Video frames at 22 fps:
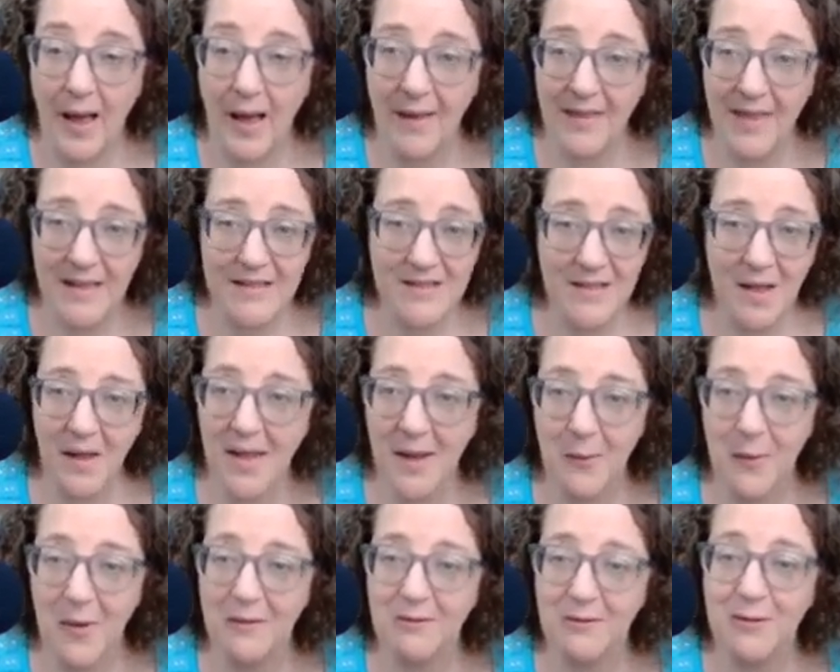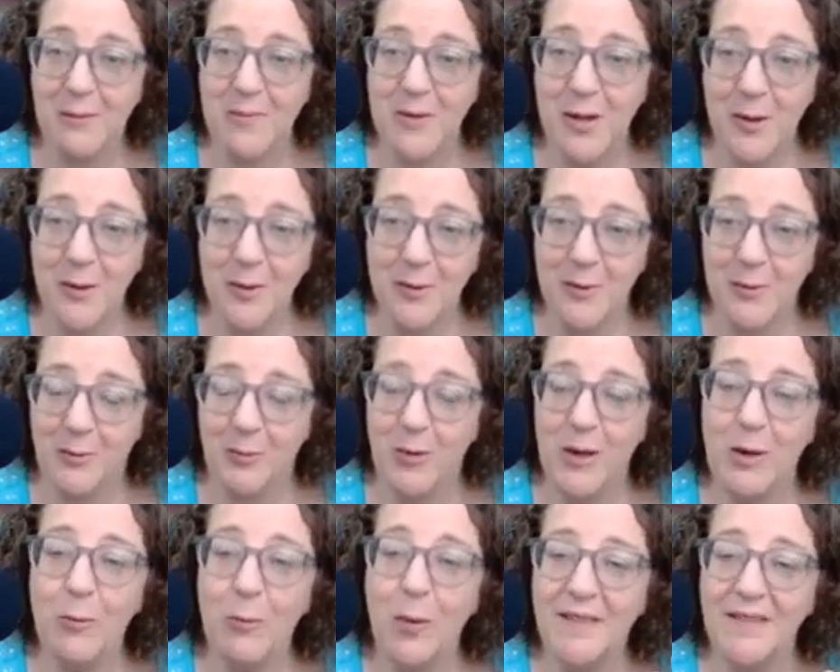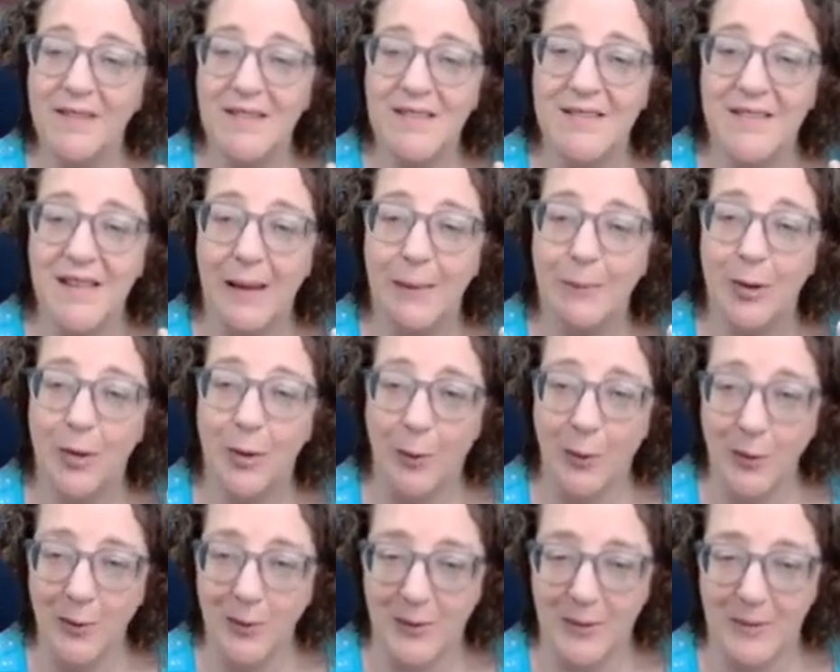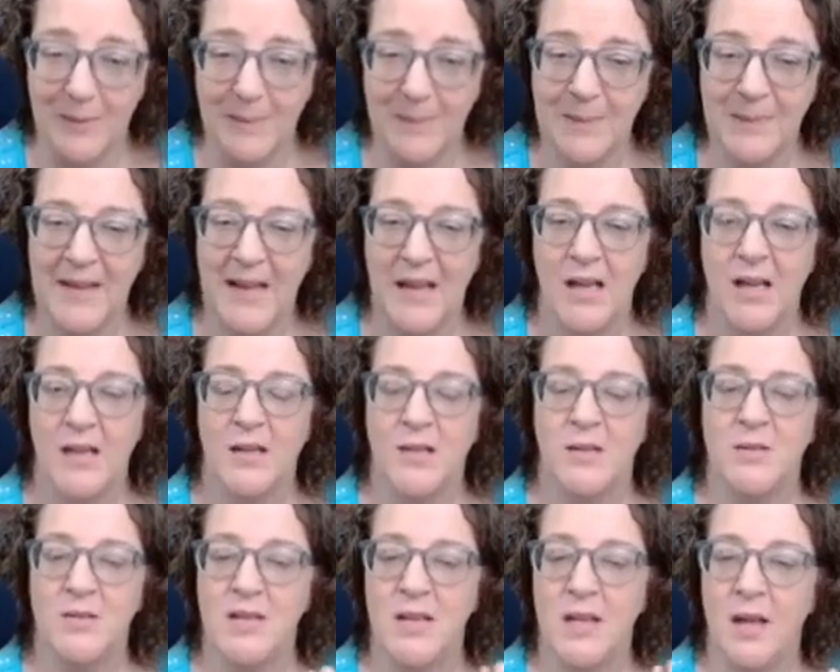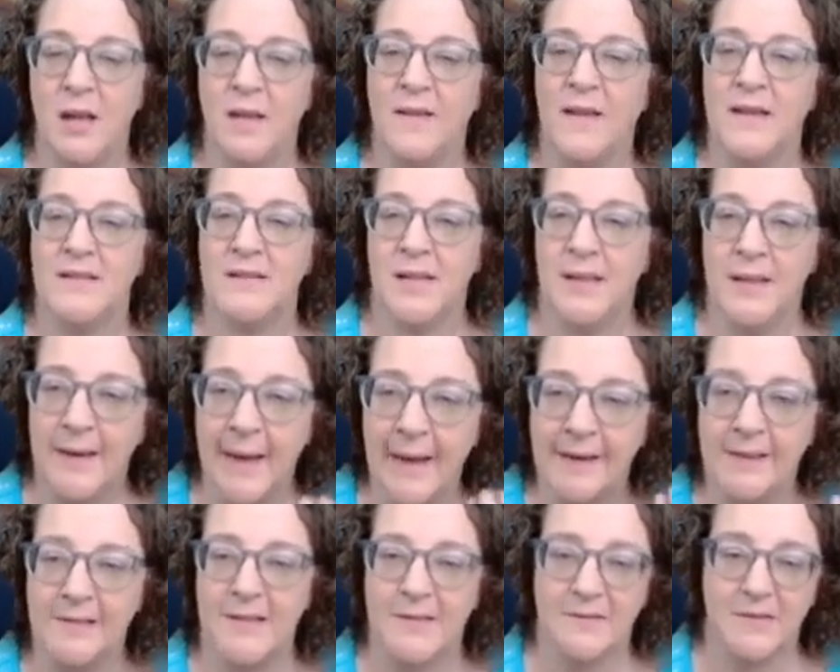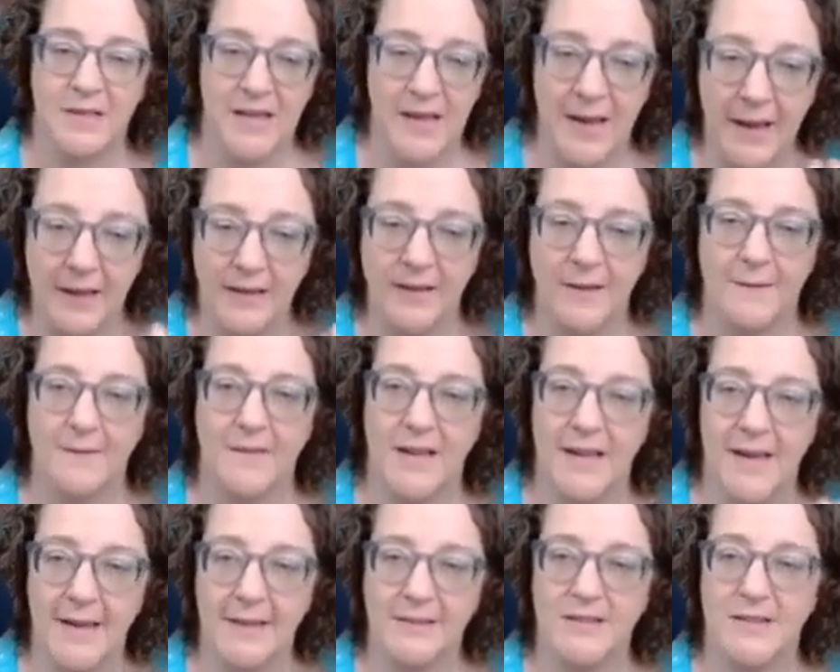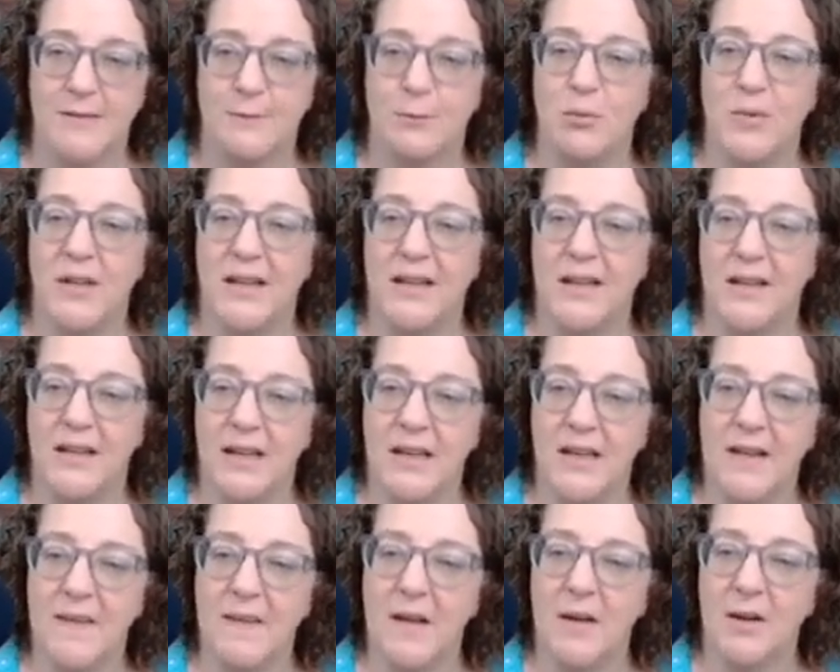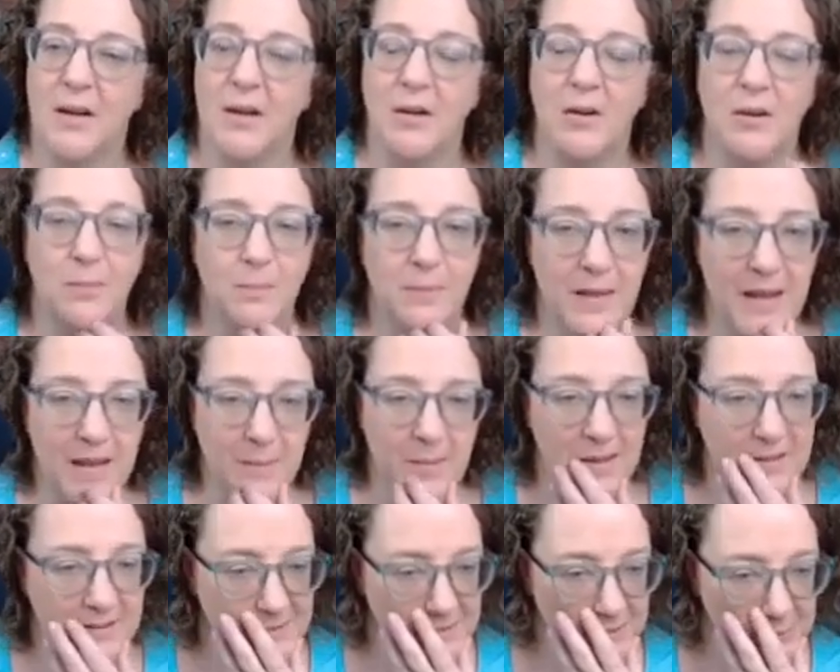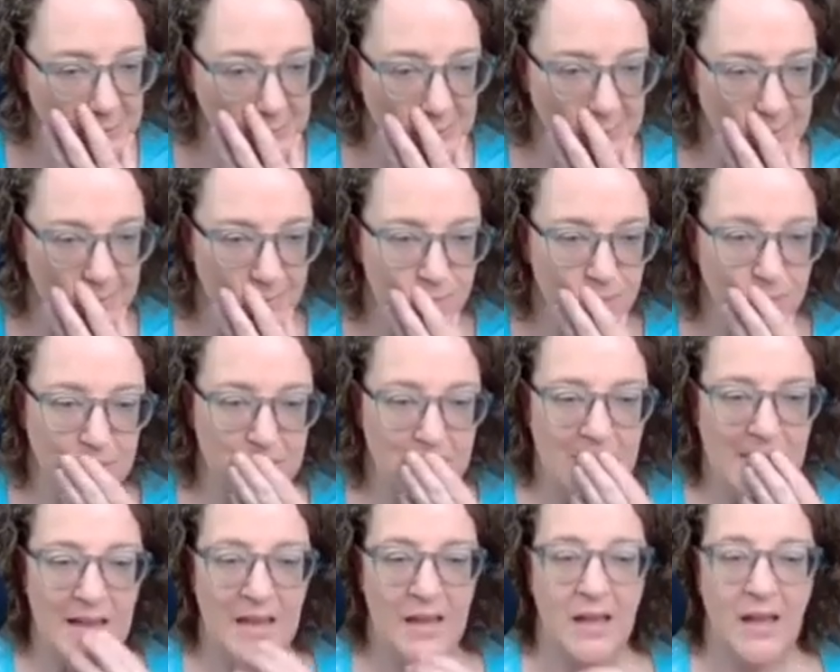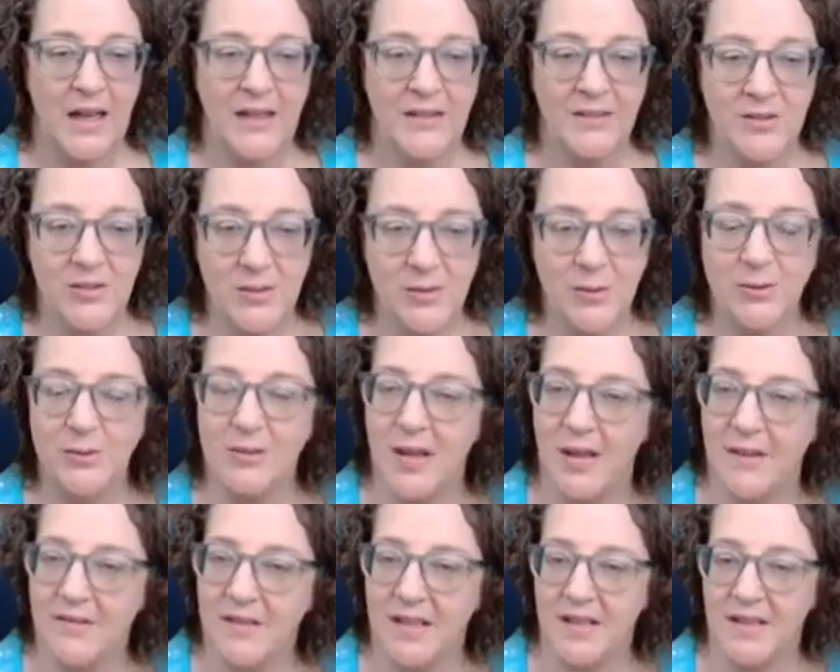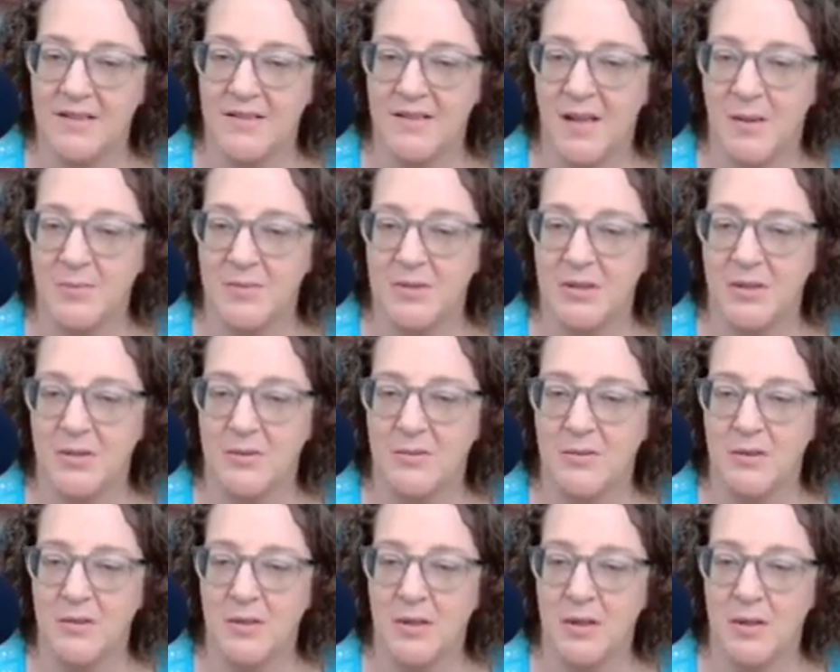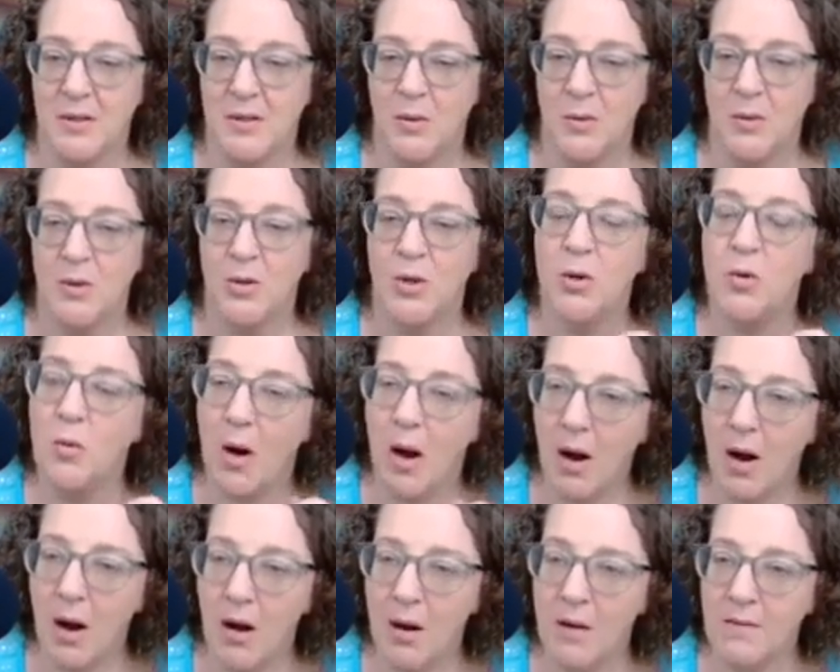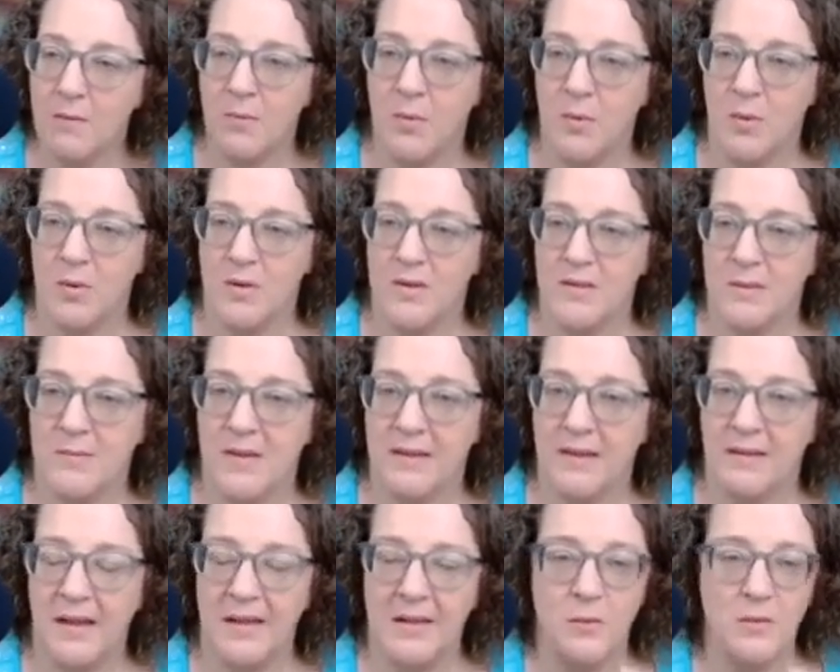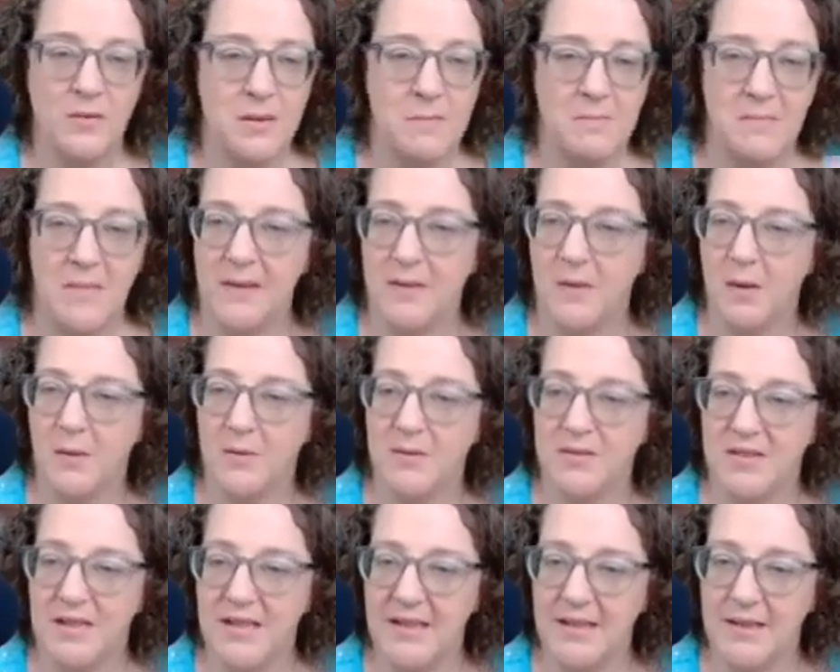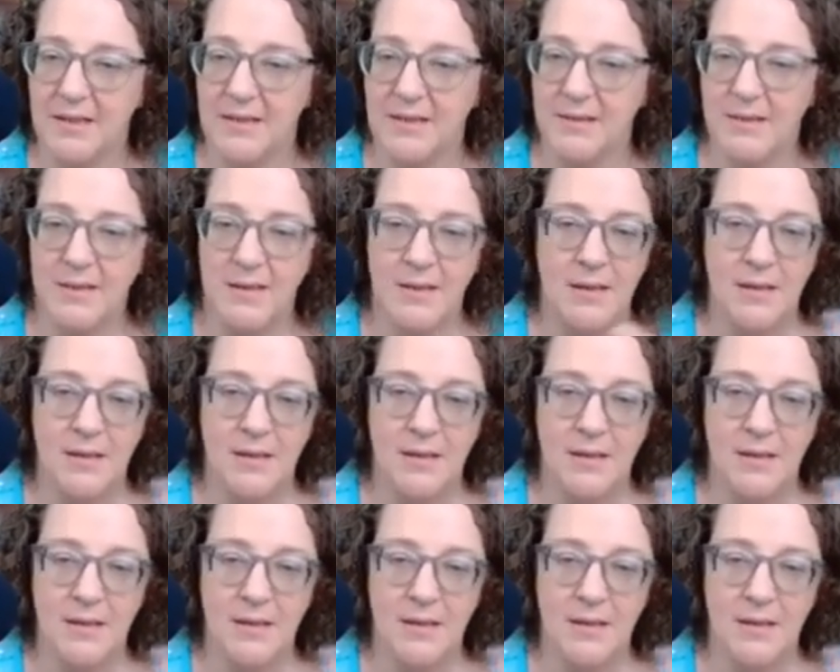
that's all I want from you. We want the same goal. You see how that's connective. And we can get in there and go, babe, I do love and accept you. You are important to me. Like, you can meet those needs,